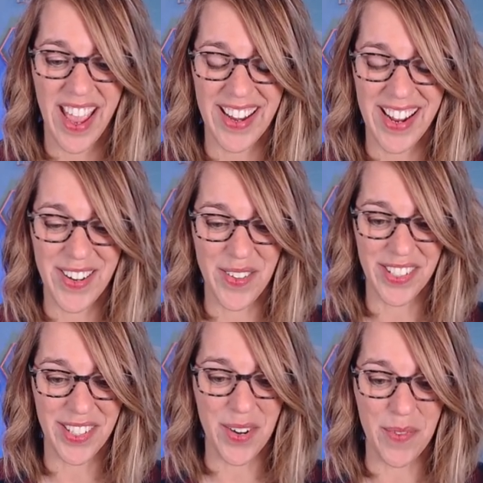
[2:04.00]
And I know
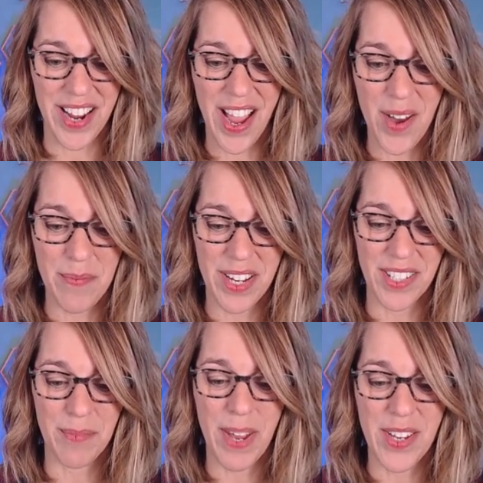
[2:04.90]
that's going to work out
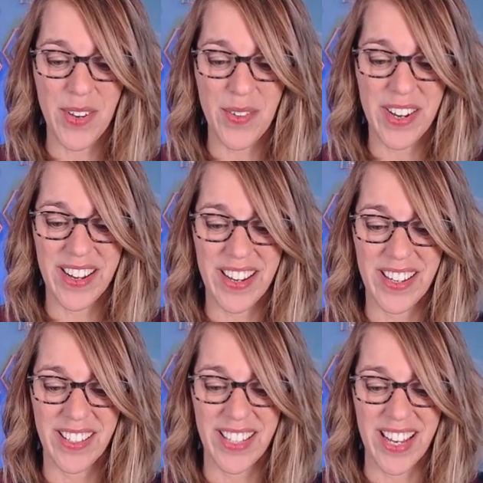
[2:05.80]
because my unit
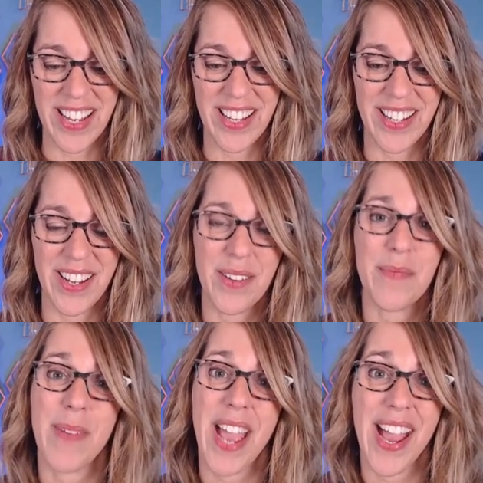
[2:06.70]
is in
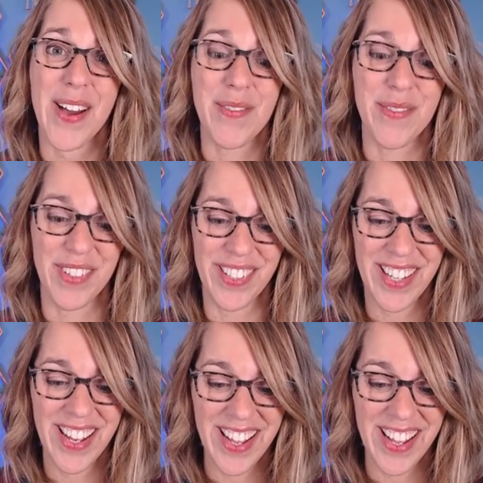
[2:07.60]
pounds.